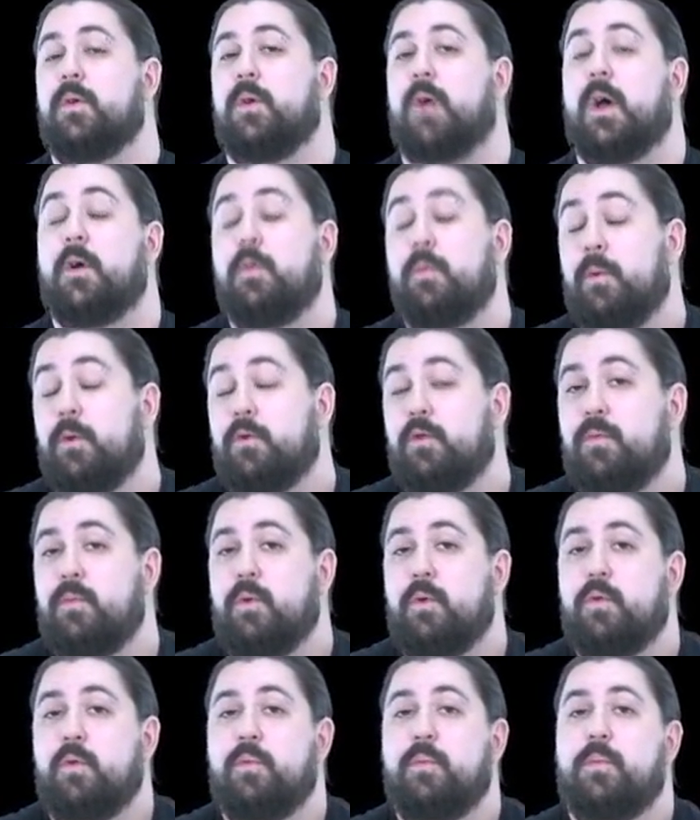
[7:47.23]
I spoke
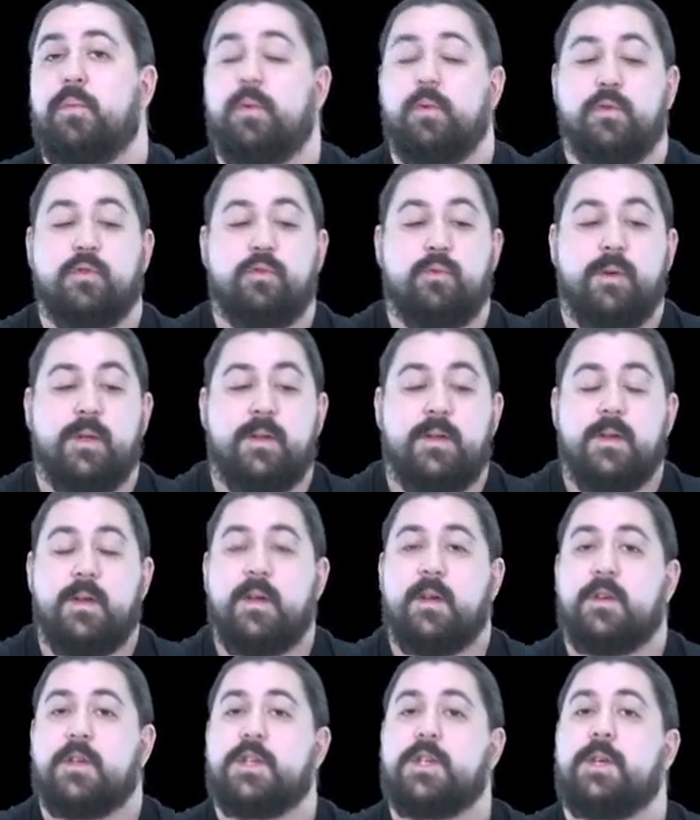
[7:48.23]
briefly about
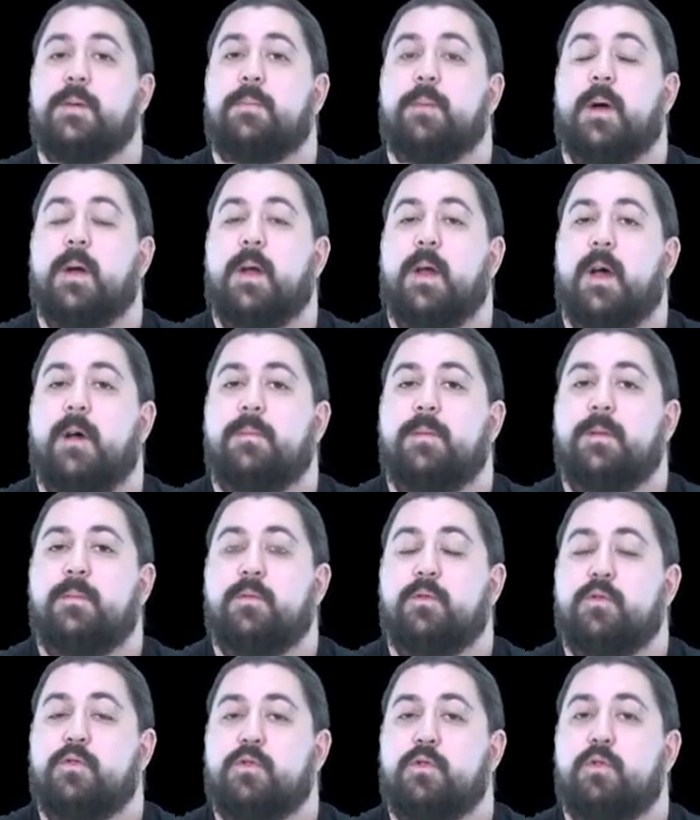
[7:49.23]
structures earlier.
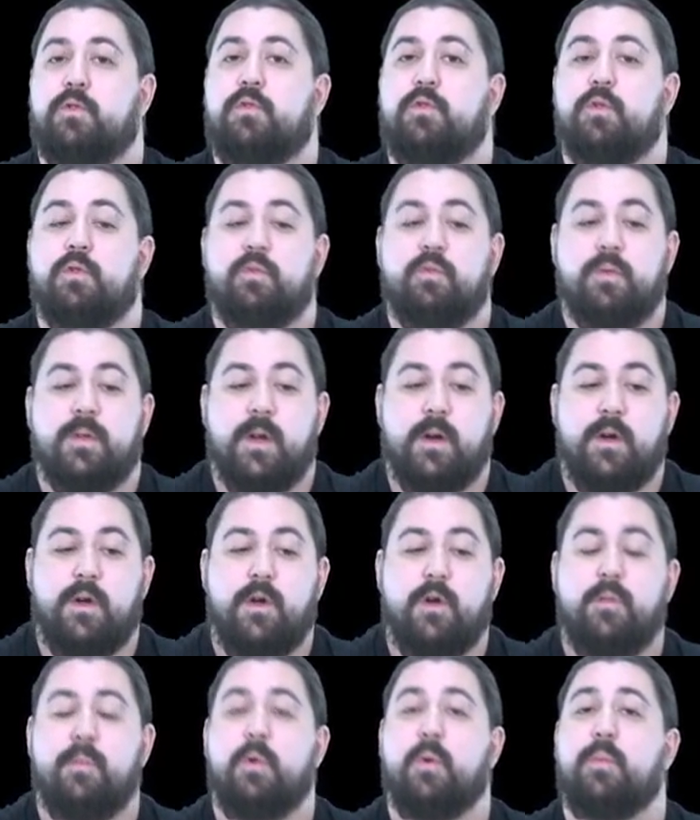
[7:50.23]
We can imagine
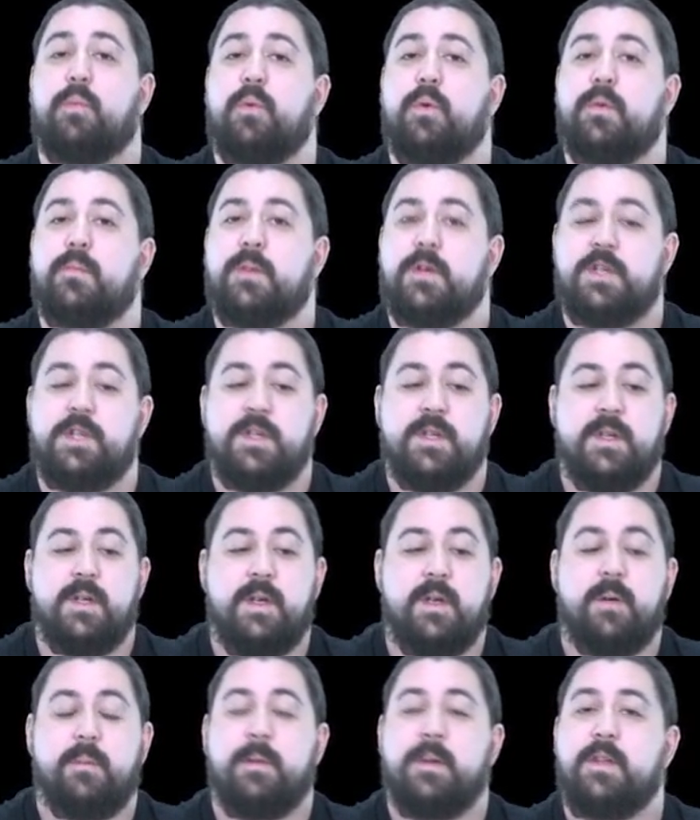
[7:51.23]
manipulating different
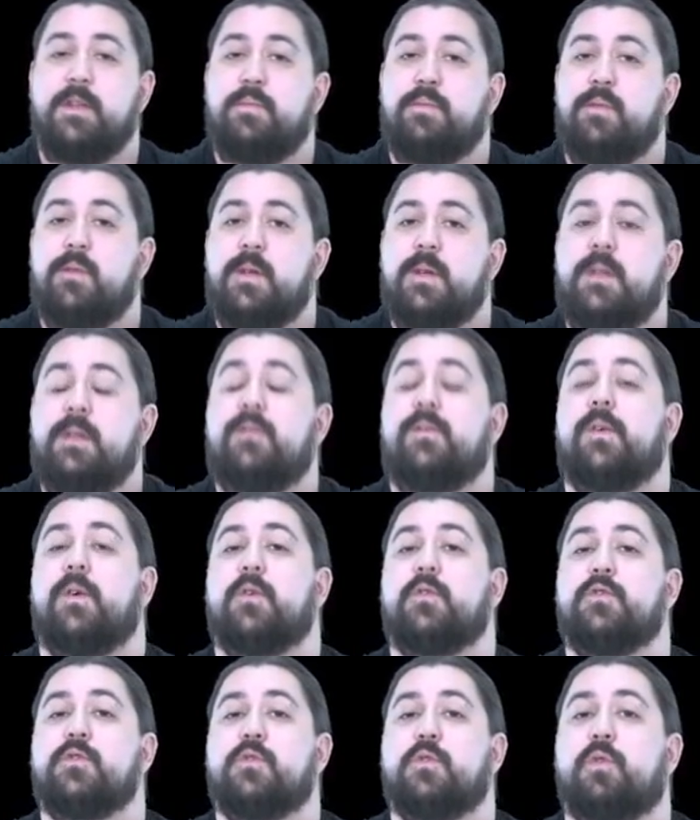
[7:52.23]
structures, having
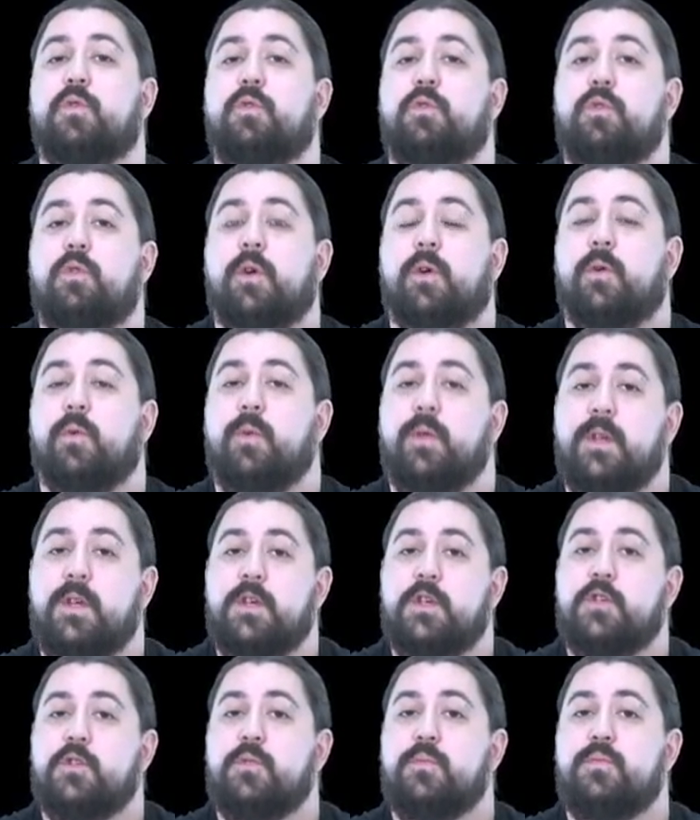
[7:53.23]
more or less
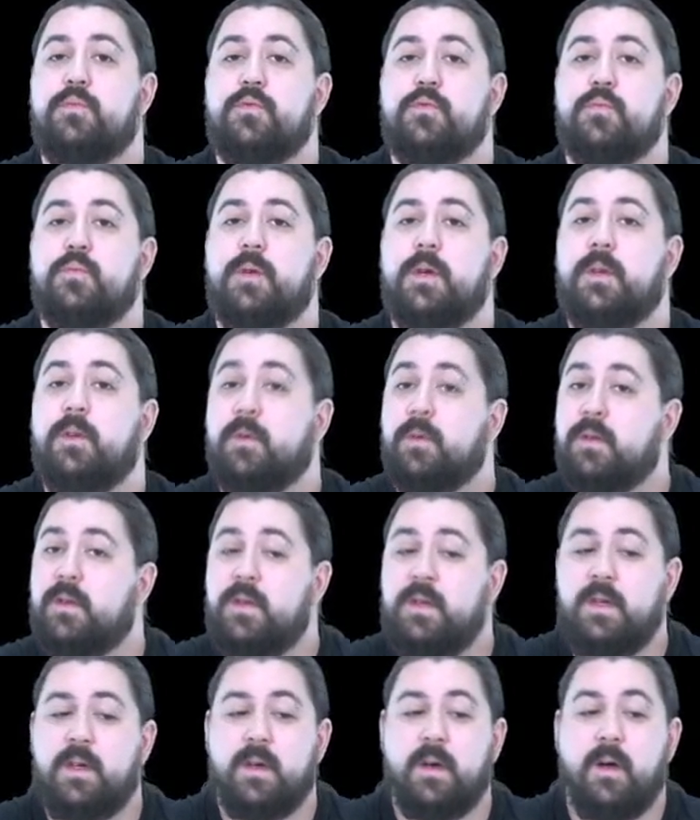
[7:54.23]
identical fields
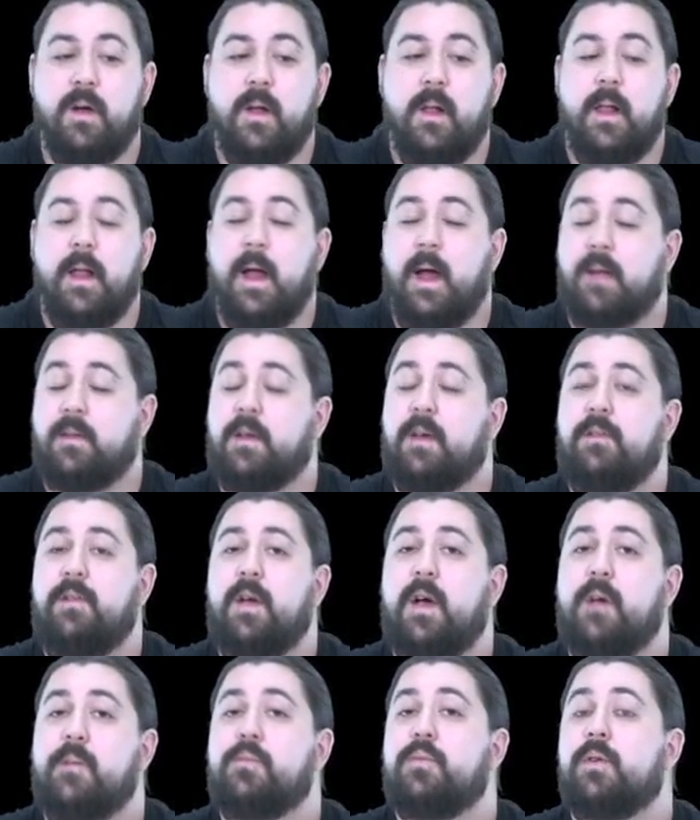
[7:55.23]
using a void
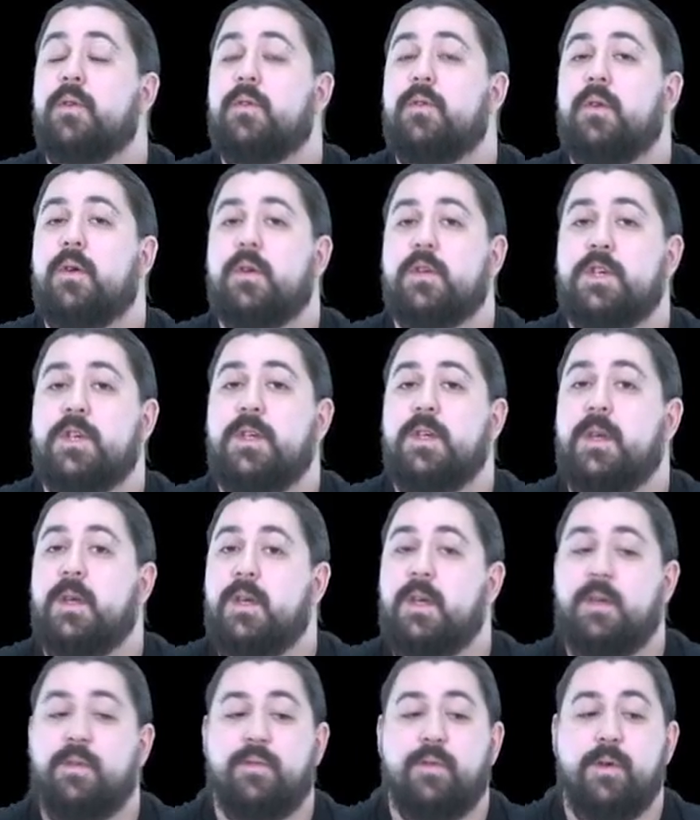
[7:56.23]
star generic
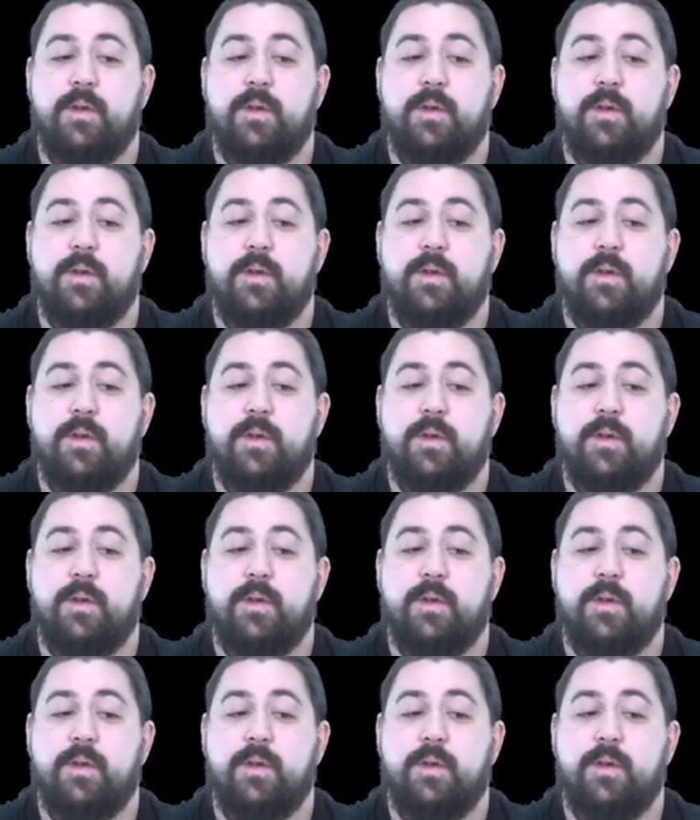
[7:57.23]
pointer.